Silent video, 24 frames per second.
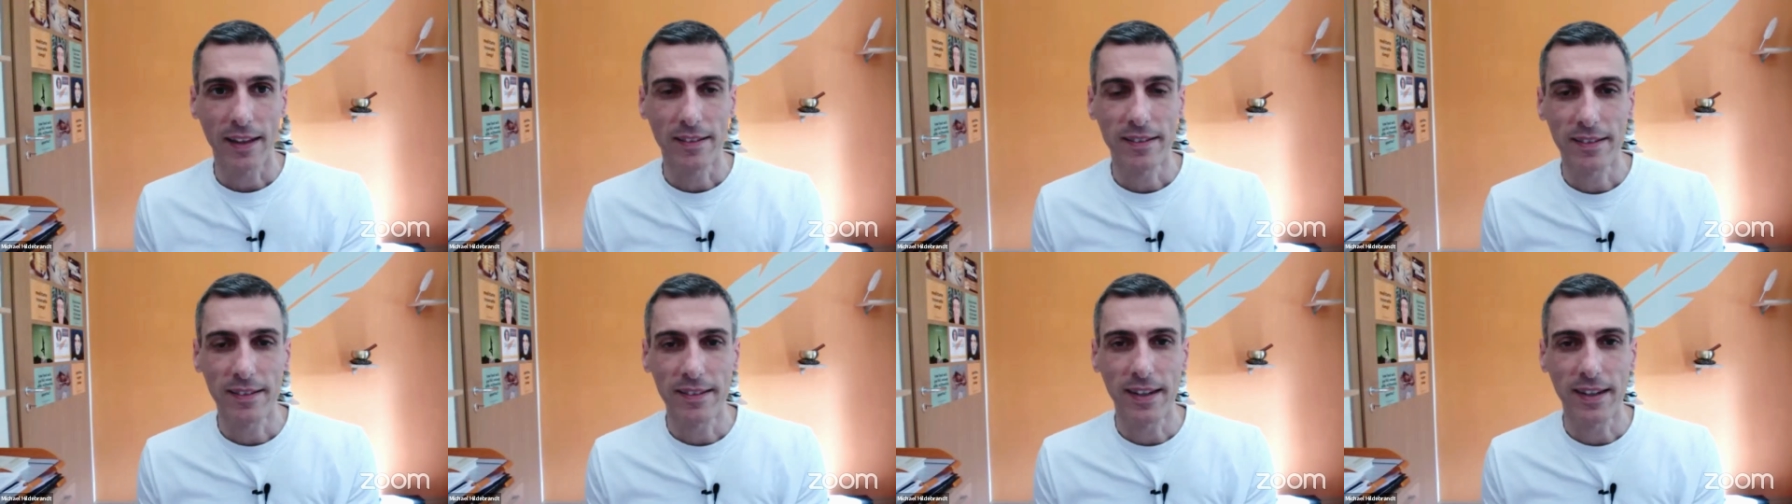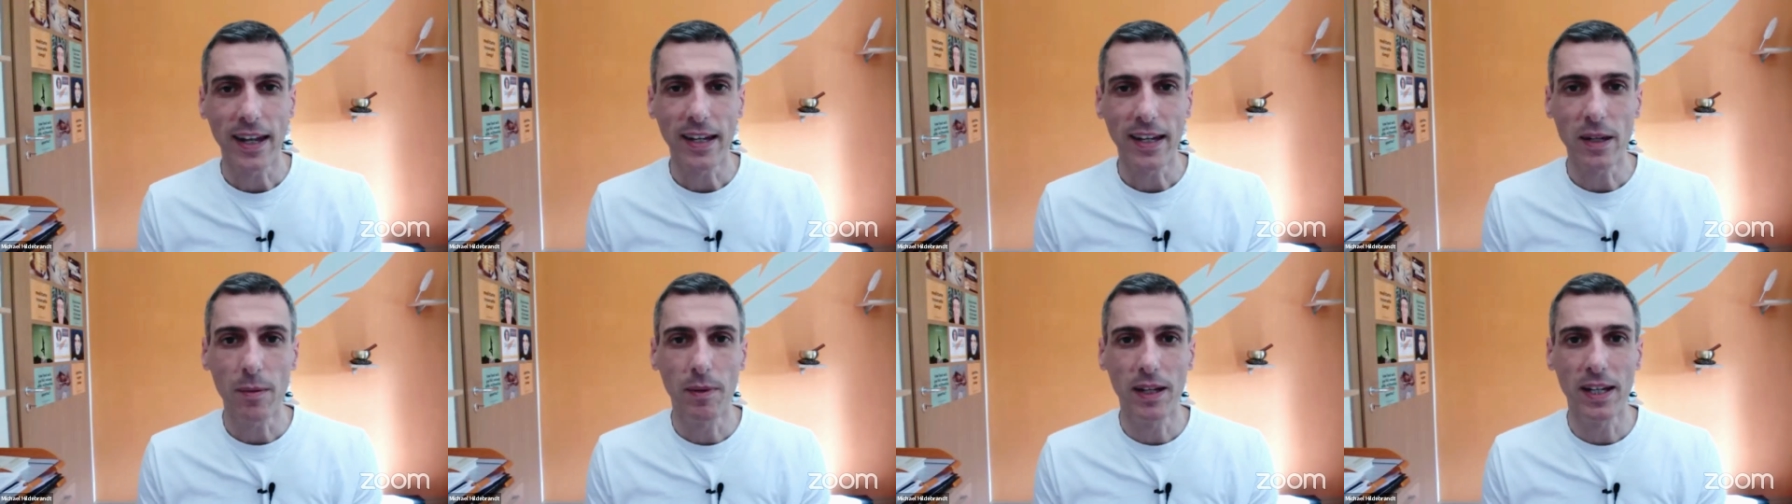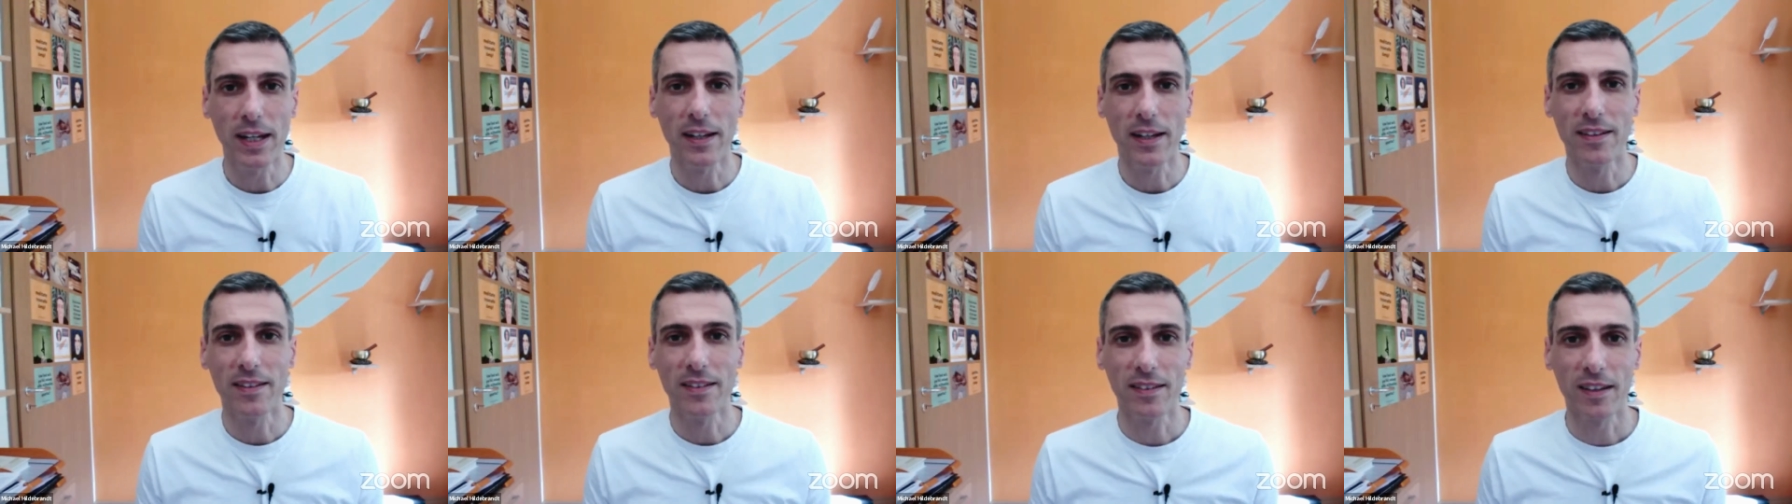And steady
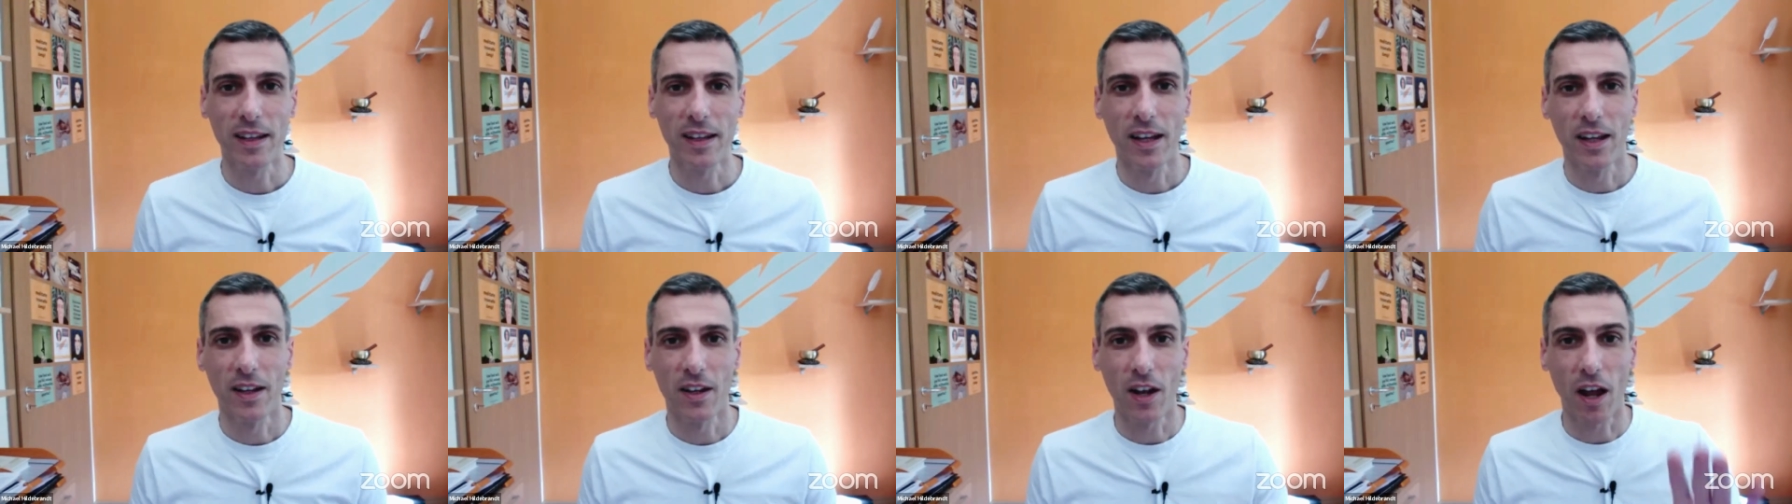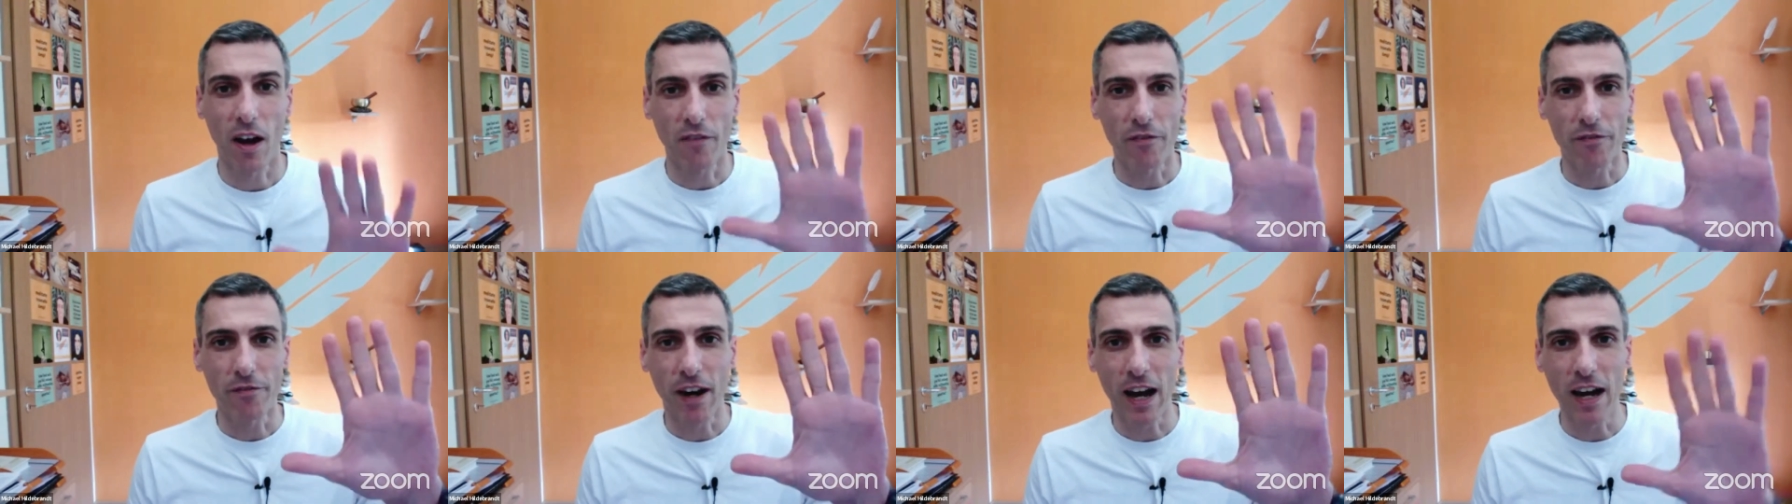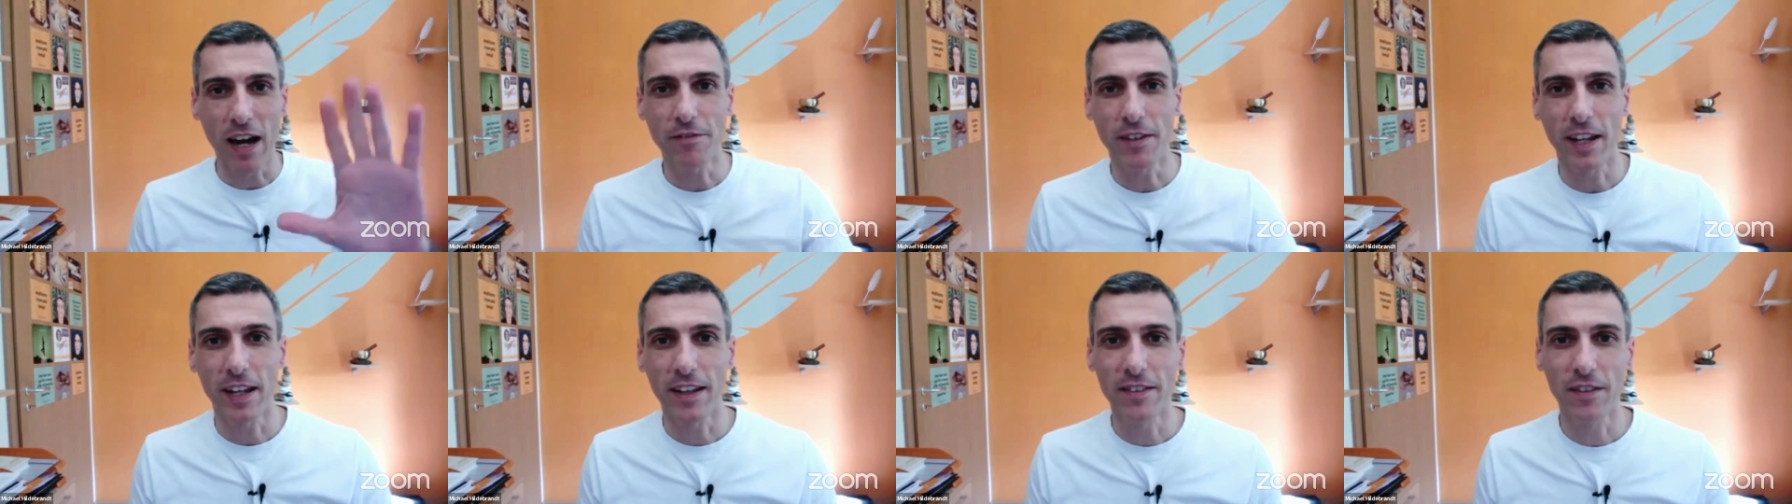means not
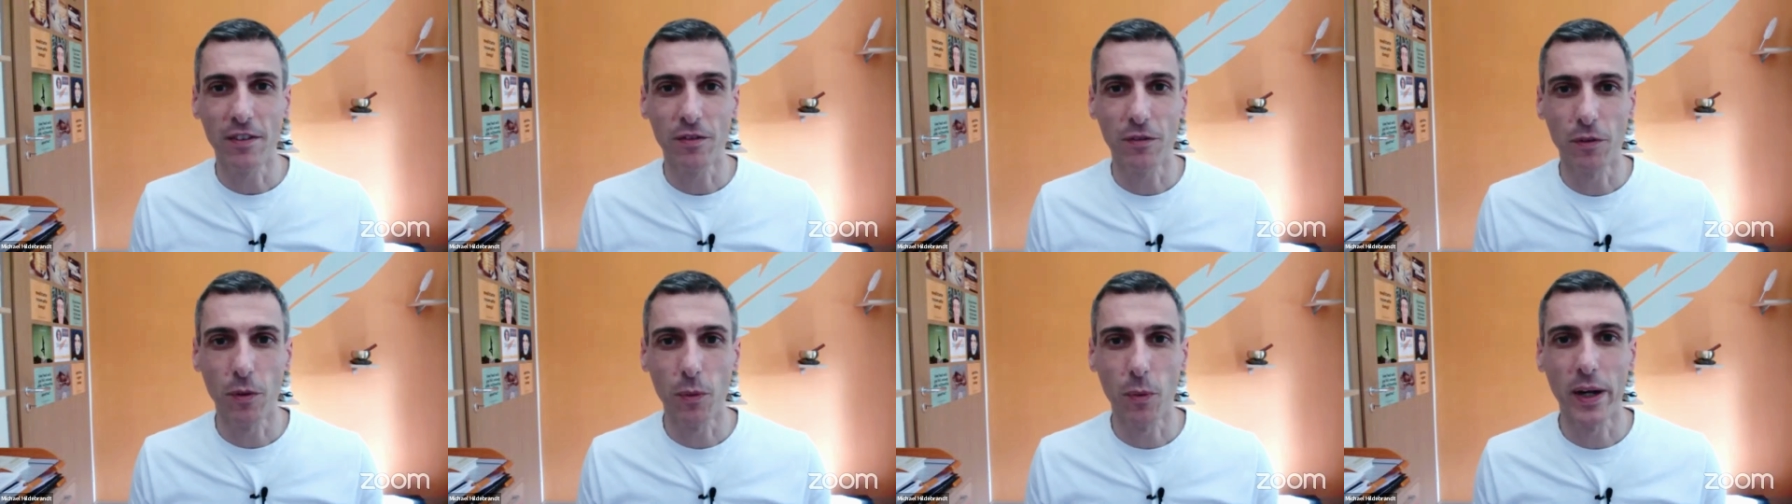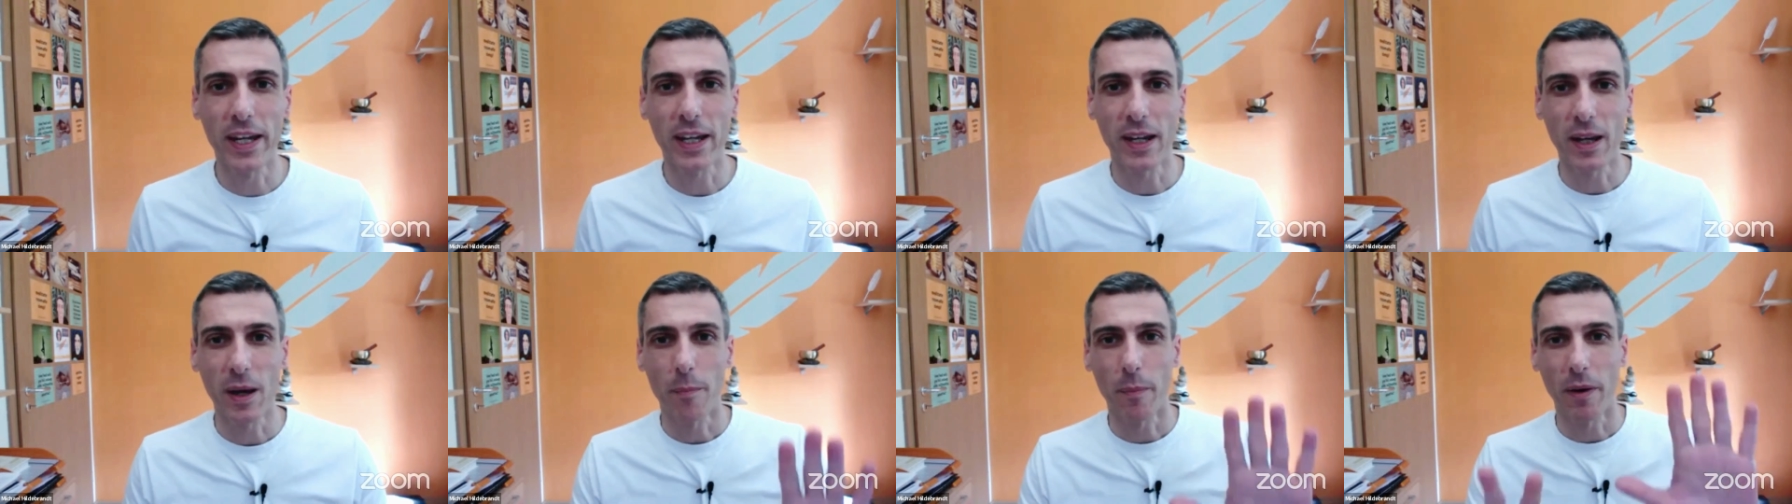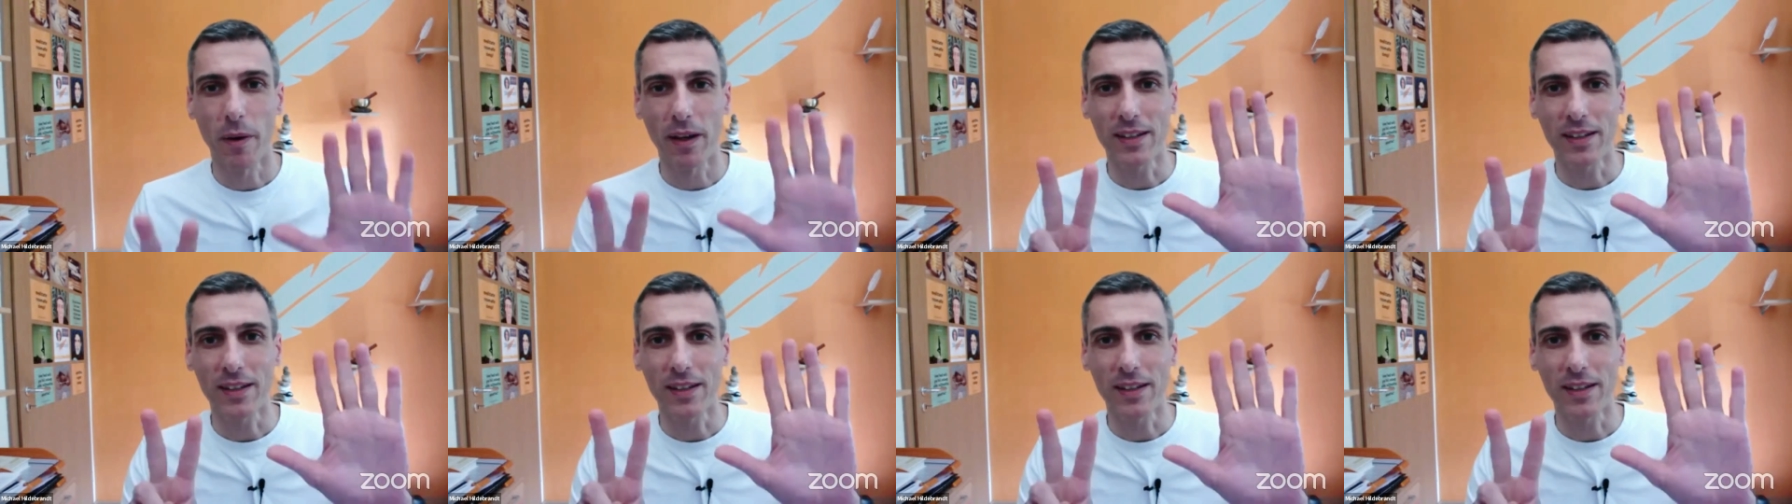5 days of the week,